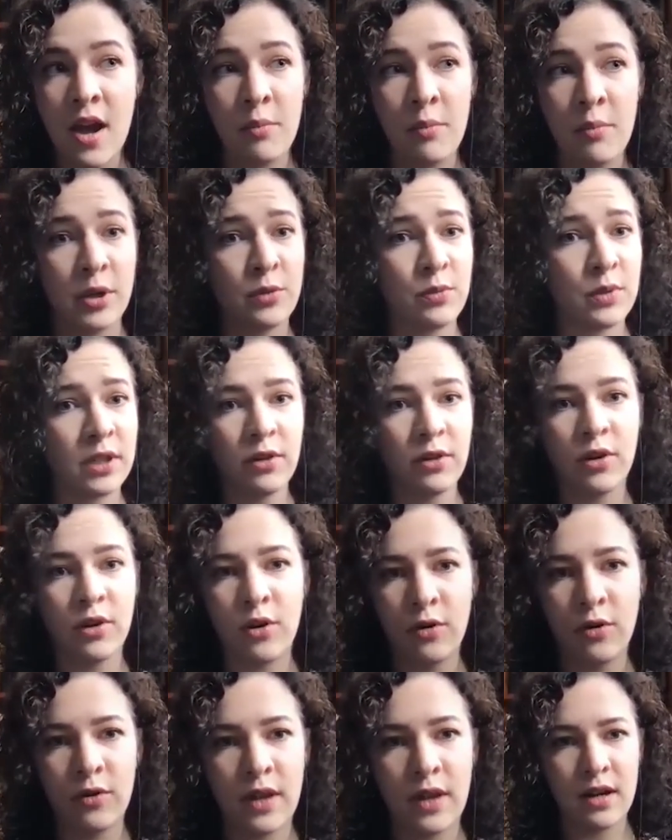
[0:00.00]
but when you
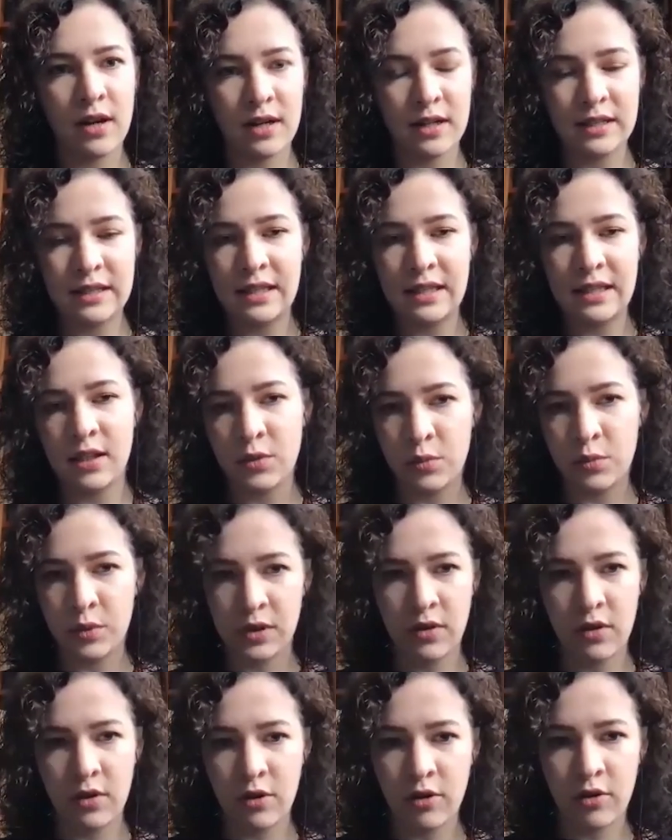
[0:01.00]
go and see it
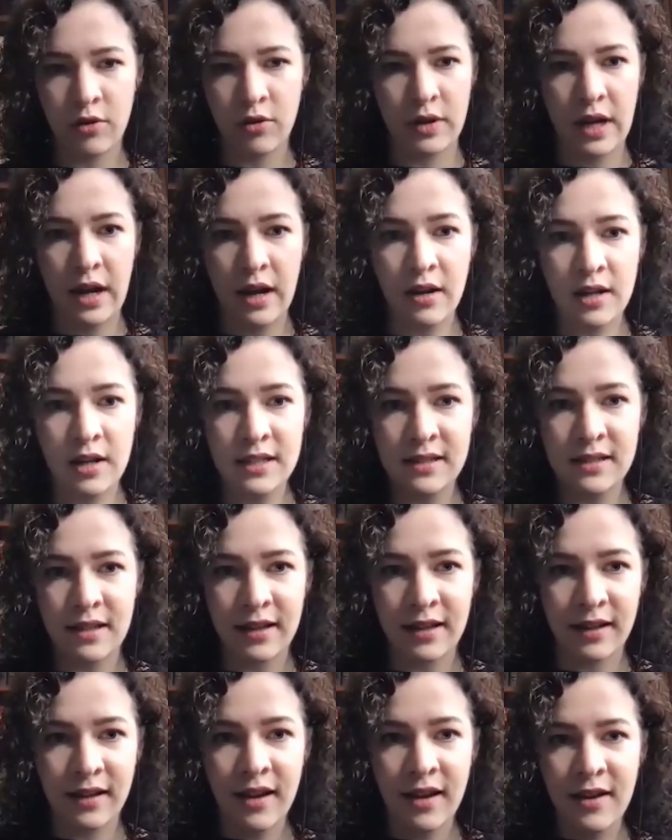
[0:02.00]
with your own eyes,
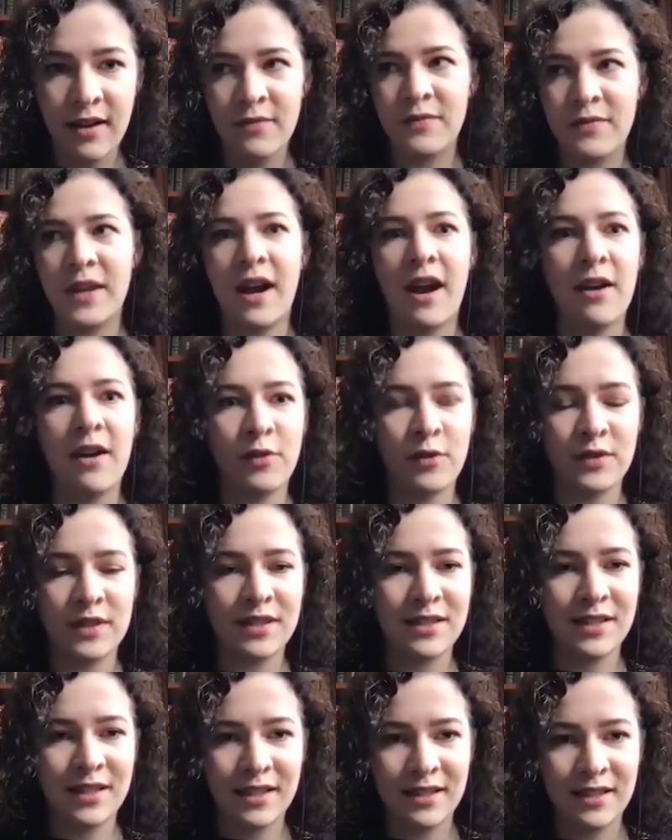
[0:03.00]
like the half of
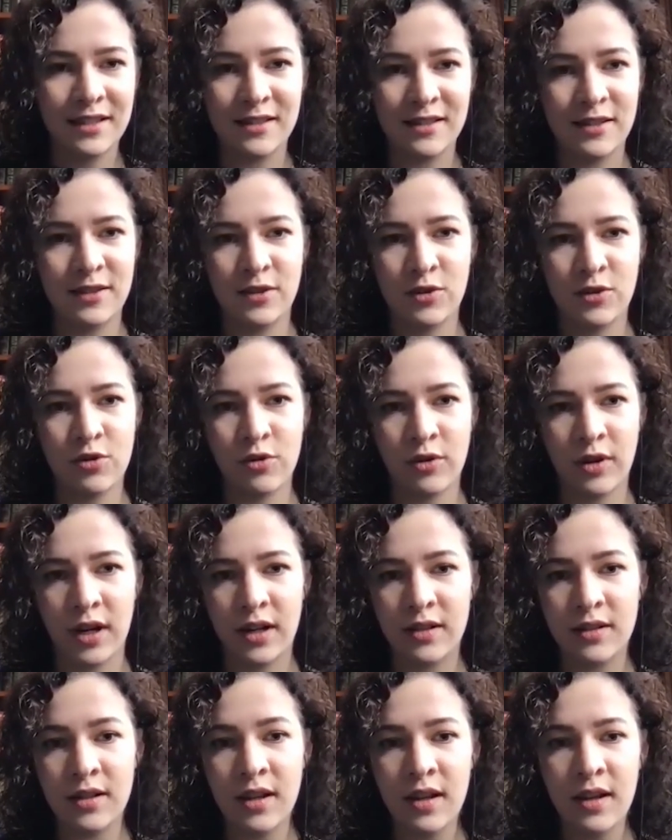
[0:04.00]
the city is
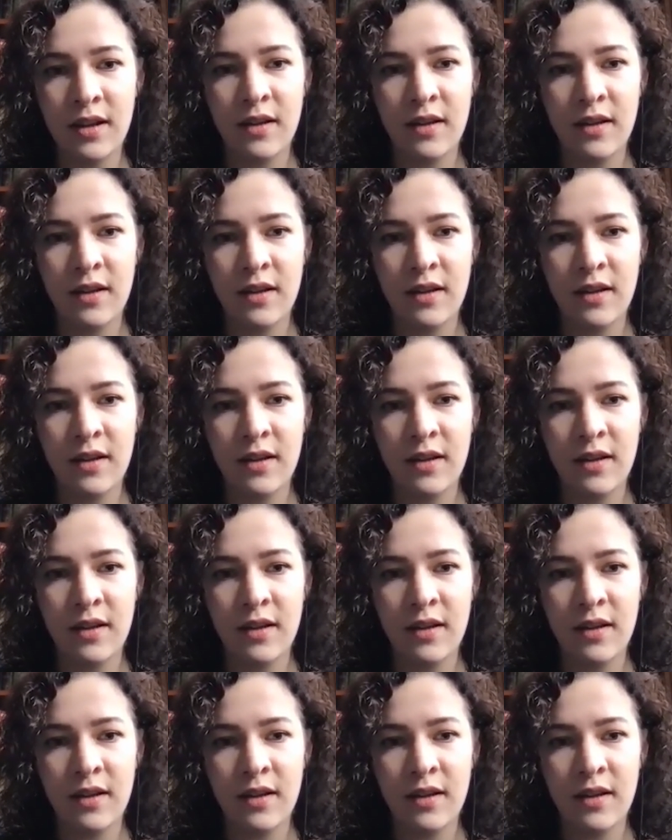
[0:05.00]
destroyed.